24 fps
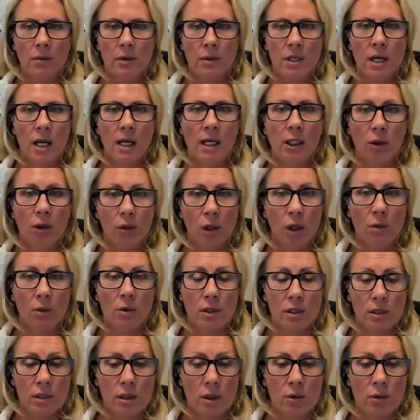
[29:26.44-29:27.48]
signing your loan
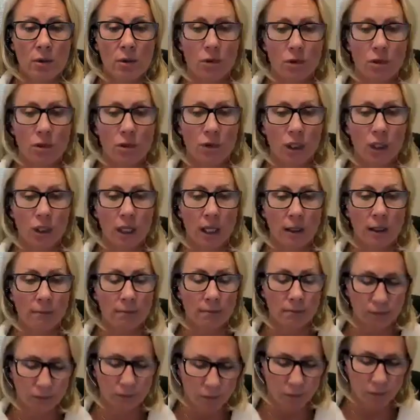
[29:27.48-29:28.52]
disclosures if you
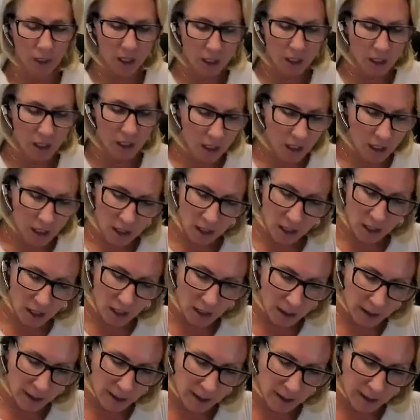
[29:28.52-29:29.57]
can.
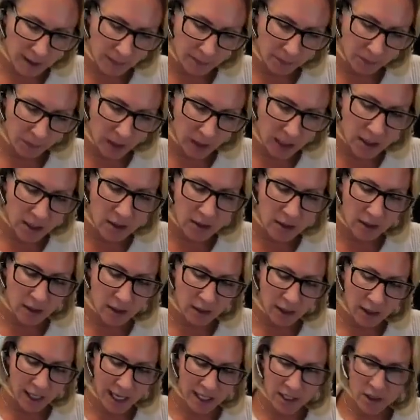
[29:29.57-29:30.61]
And
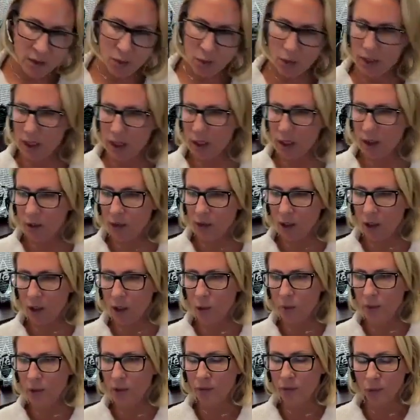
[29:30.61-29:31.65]
the last one here, and then I'll
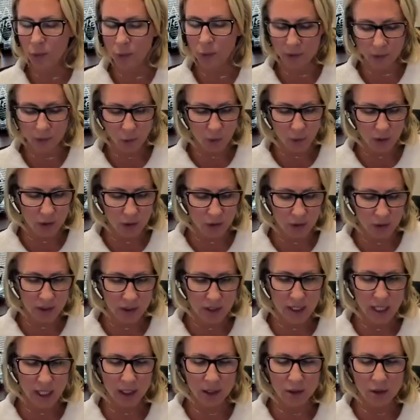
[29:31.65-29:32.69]
open up for whatever
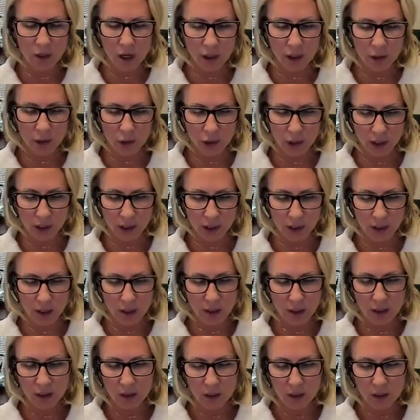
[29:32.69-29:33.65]
questions, technology.